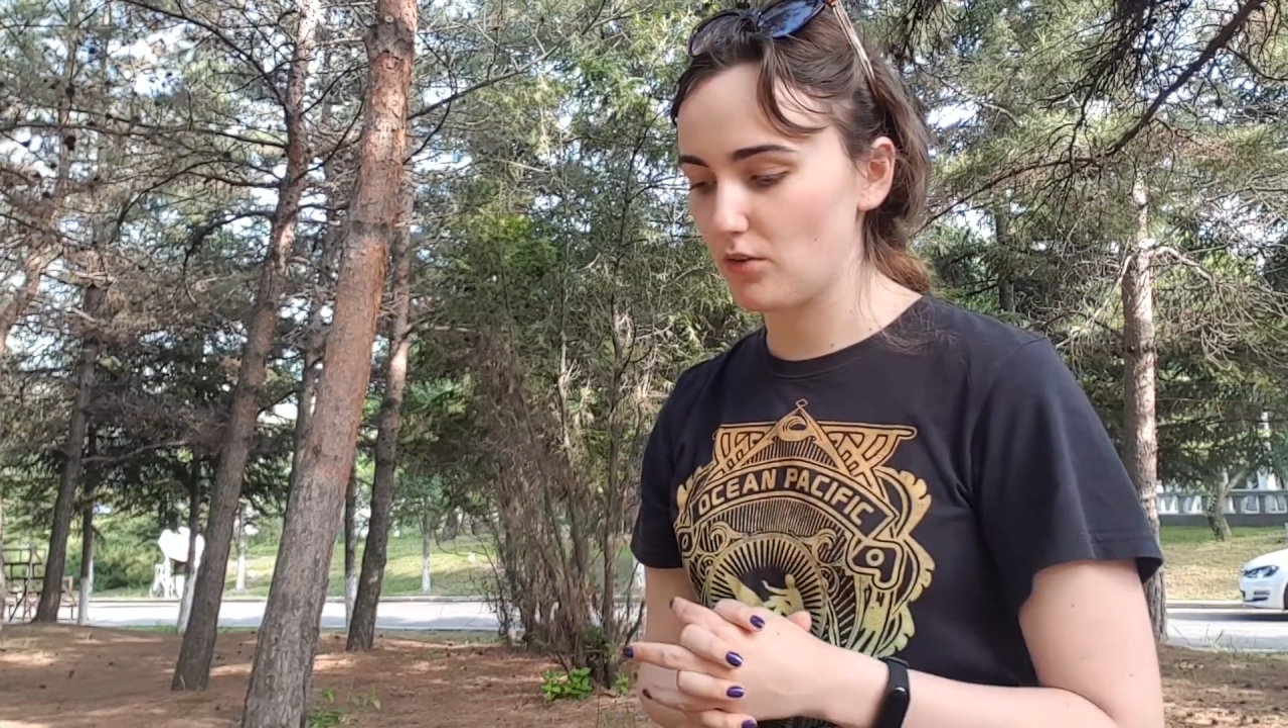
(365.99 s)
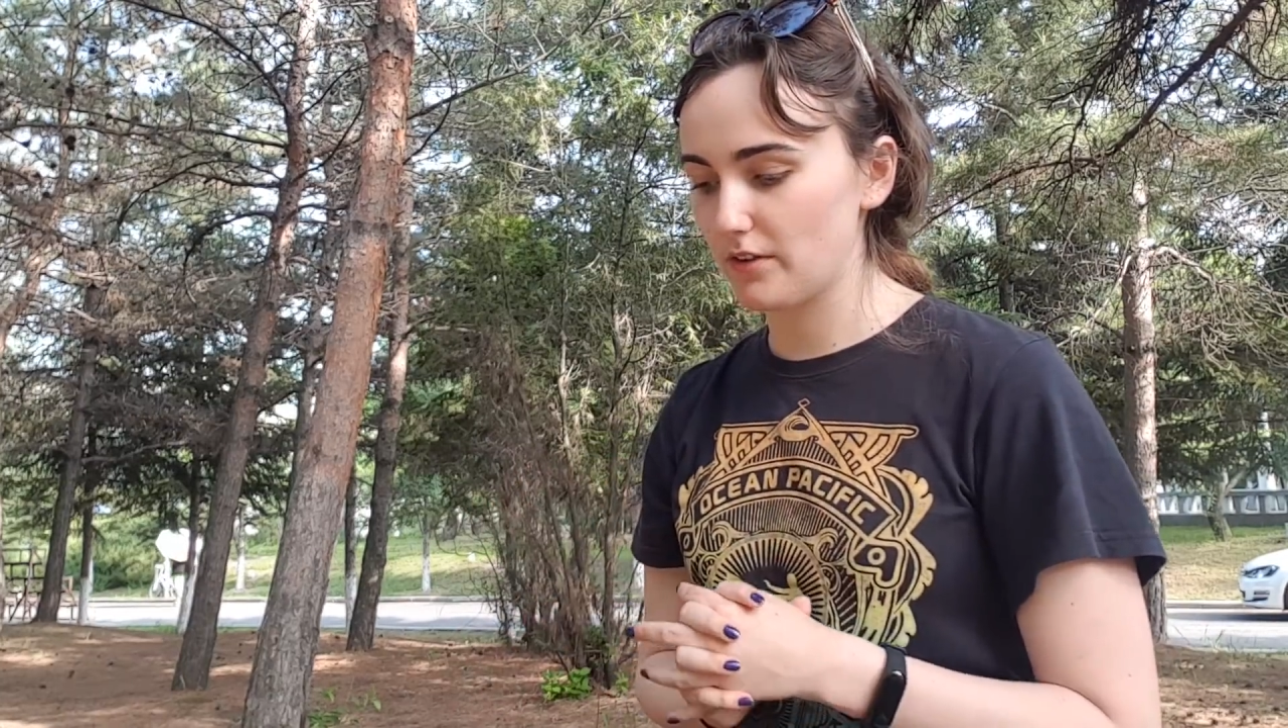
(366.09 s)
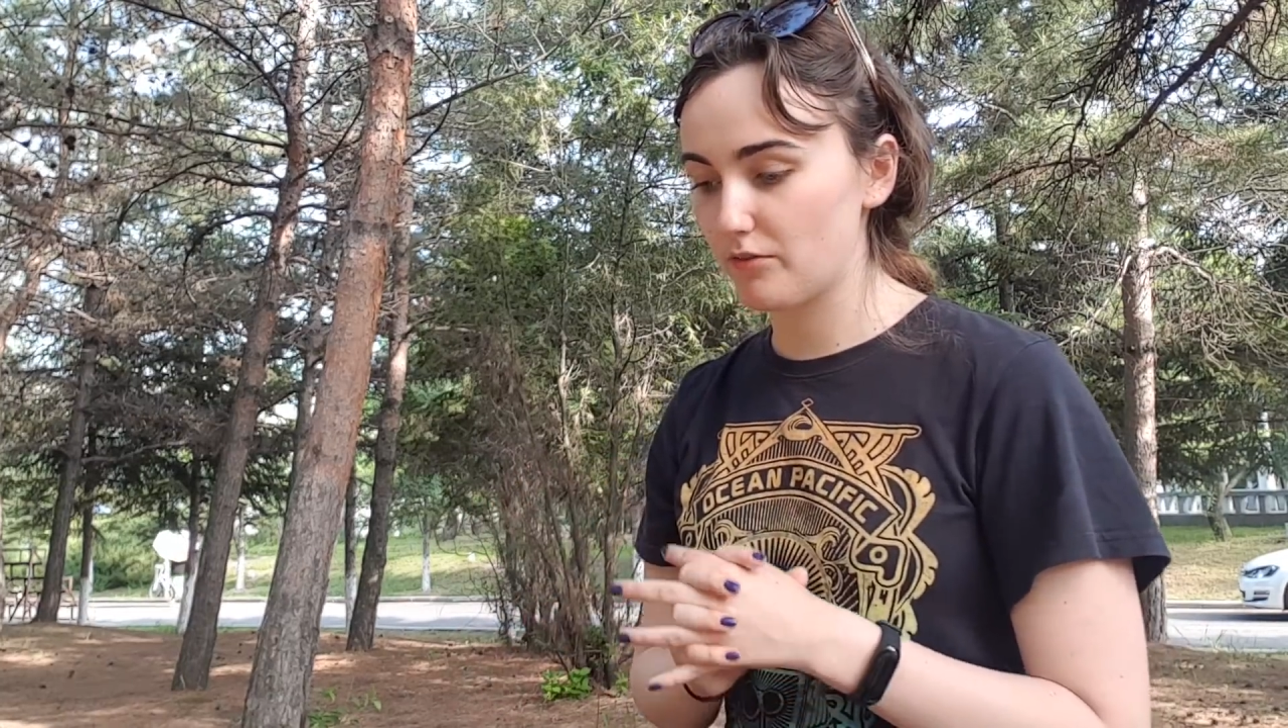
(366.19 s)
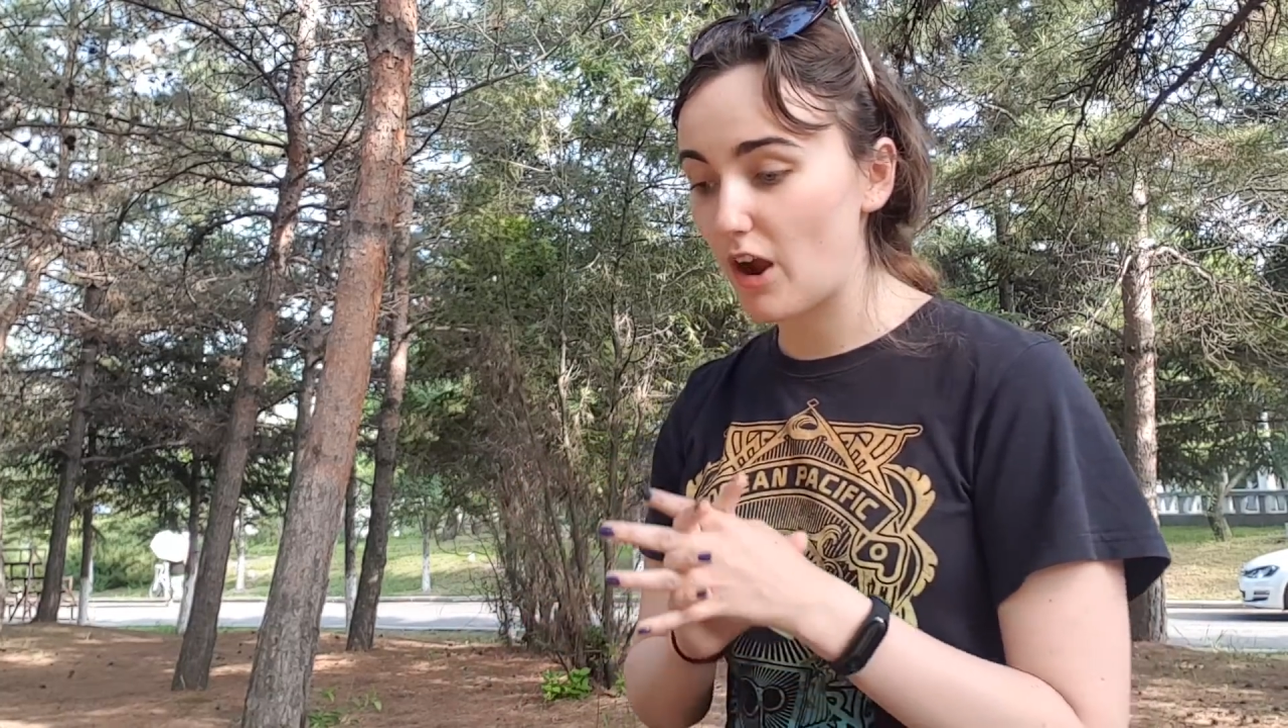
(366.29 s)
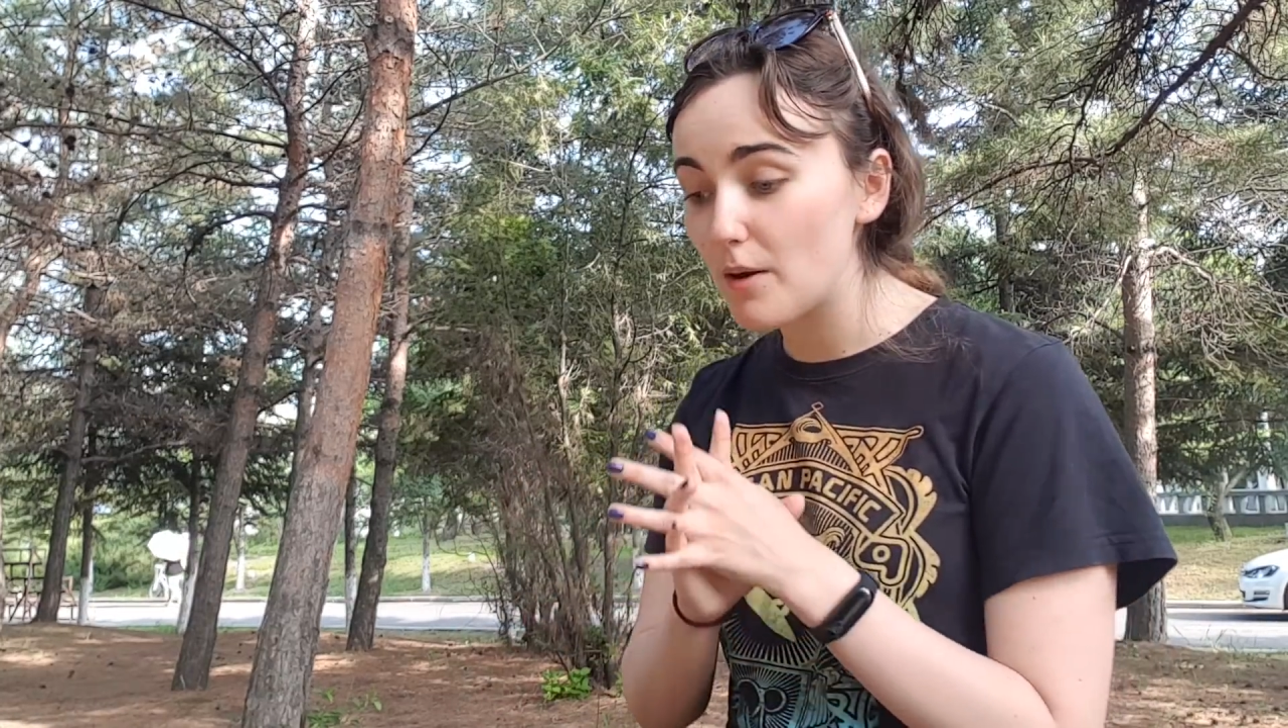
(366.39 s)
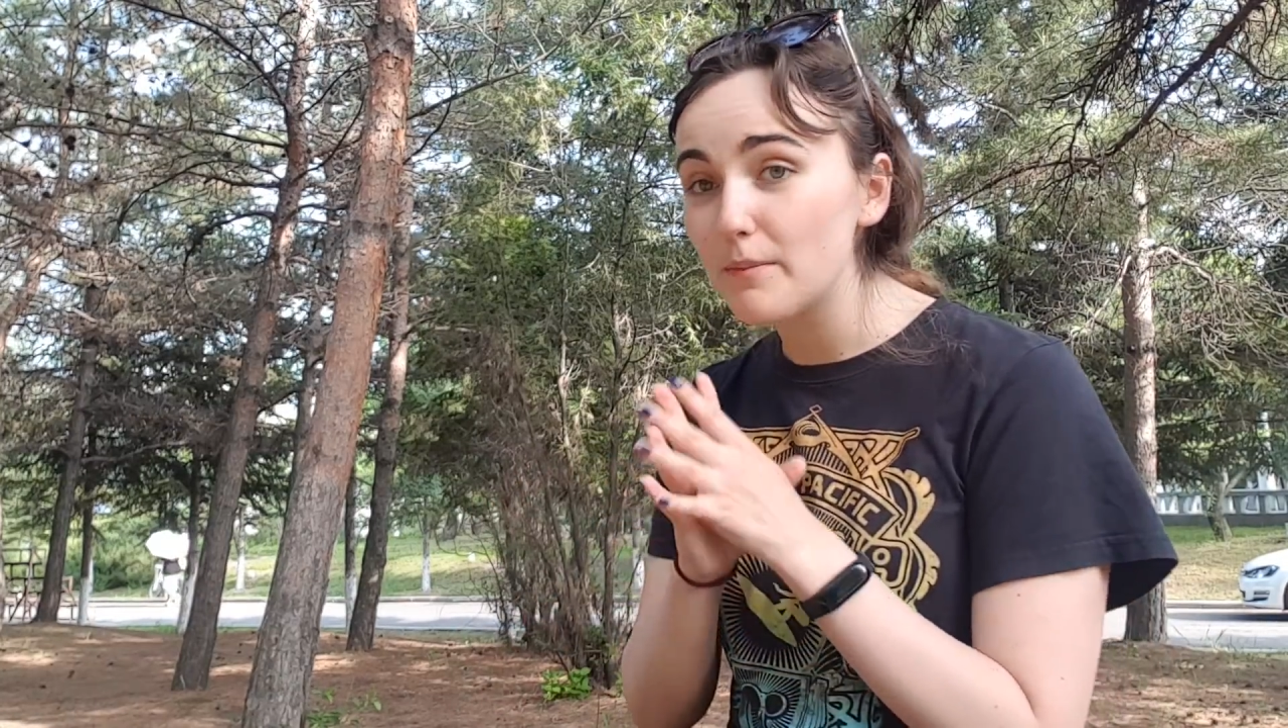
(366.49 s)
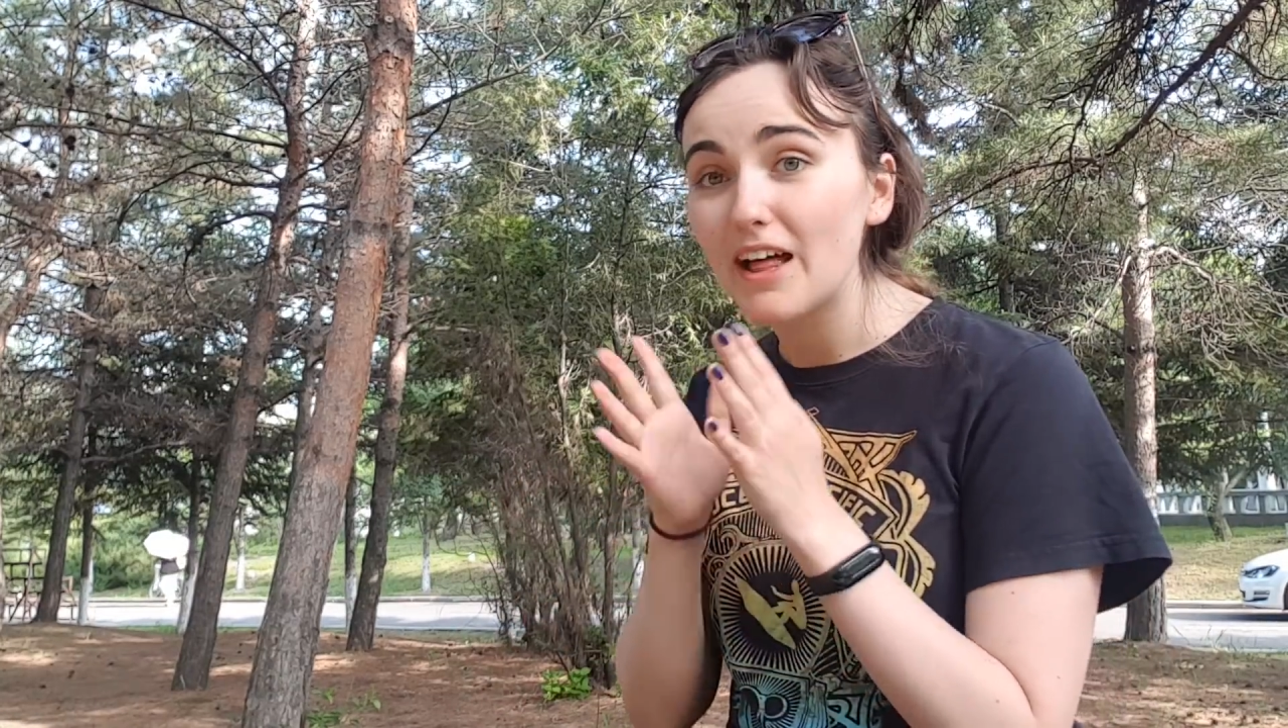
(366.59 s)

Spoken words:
like, from